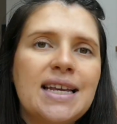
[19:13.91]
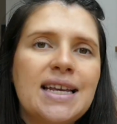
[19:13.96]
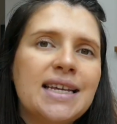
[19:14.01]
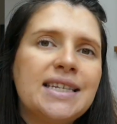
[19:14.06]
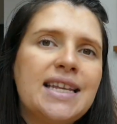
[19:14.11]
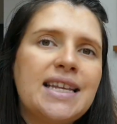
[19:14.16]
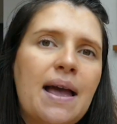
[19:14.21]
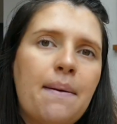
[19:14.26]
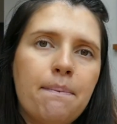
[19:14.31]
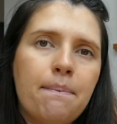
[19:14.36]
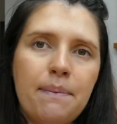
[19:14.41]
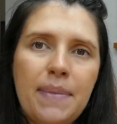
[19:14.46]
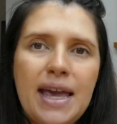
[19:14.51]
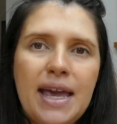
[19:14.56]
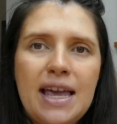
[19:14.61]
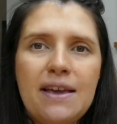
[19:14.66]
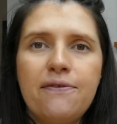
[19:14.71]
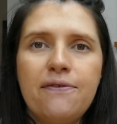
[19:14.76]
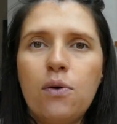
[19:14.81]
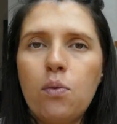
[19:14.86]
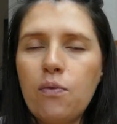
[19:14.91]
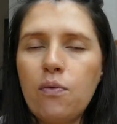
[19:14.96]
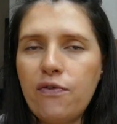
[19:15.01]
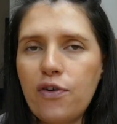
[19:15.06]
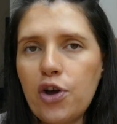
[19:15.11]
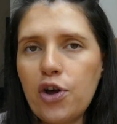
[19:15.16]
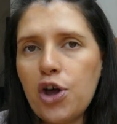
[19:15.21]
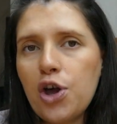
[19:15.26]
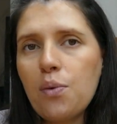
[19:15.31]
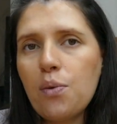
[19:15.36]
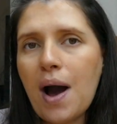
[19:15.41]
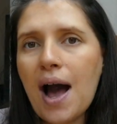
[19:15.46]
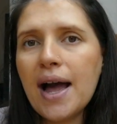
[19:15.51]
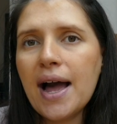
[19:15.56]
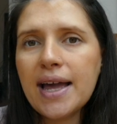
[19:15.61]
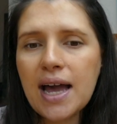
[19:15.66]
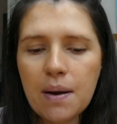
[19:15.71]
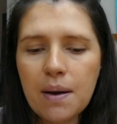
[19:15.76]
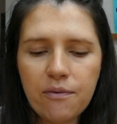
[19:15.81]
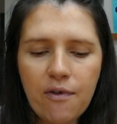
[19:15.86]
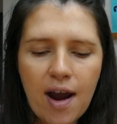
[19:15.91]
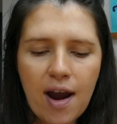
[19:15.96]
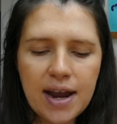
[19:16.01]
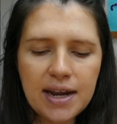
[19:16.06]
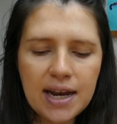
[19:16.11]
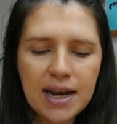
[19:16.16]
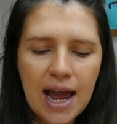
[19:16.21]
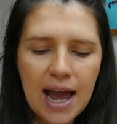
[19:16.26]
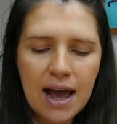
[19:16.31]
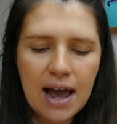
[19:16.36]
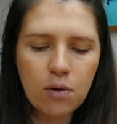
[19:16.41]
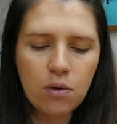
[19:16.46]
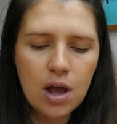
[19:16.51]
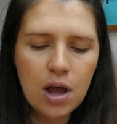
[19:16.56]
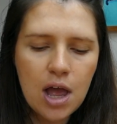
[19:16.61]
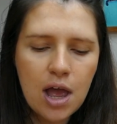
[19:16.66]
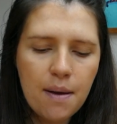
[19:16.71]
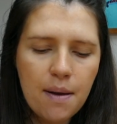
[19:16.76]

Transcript: Accept me for who I am right now.